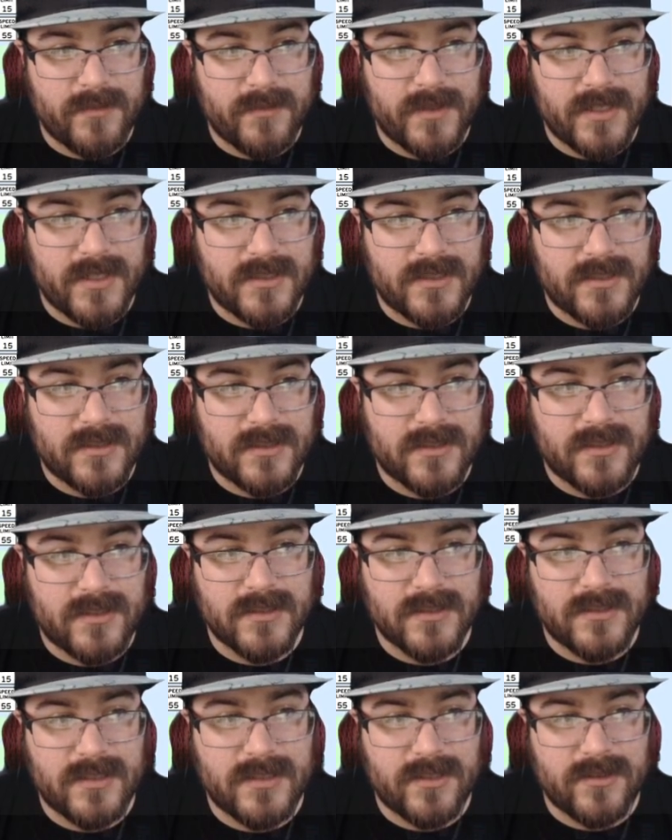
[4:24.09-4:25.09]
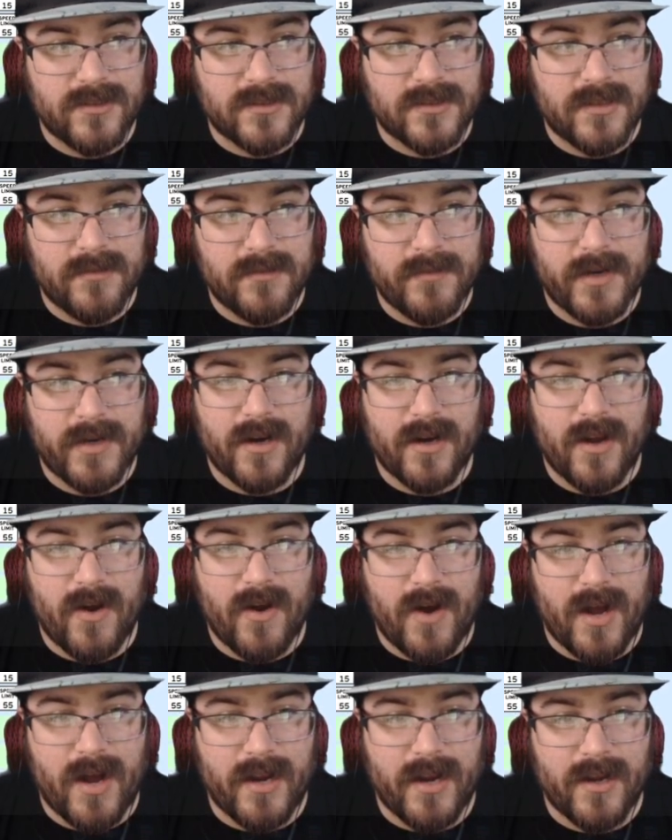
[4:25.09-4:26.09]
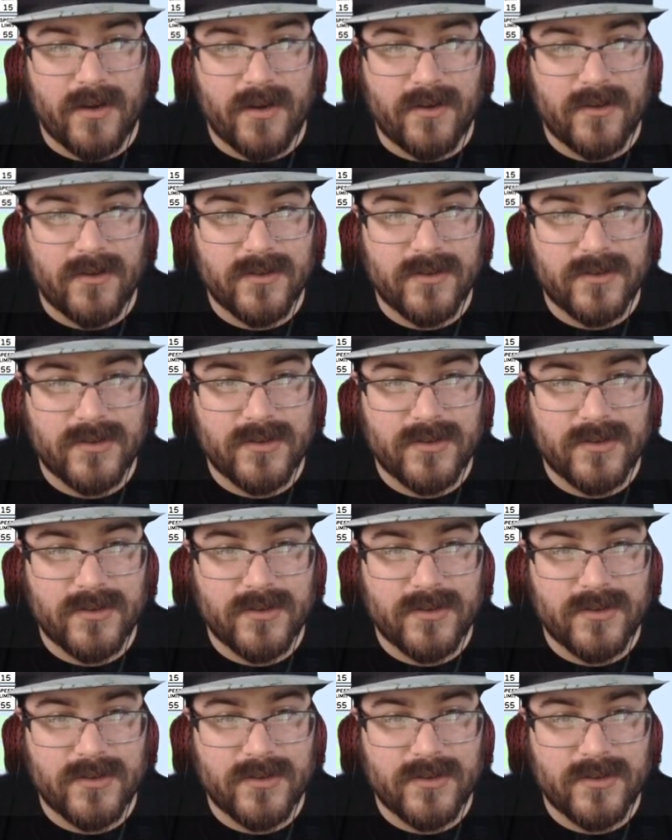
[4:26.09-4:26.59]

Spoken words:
but it's considered Sunbury, Ohio.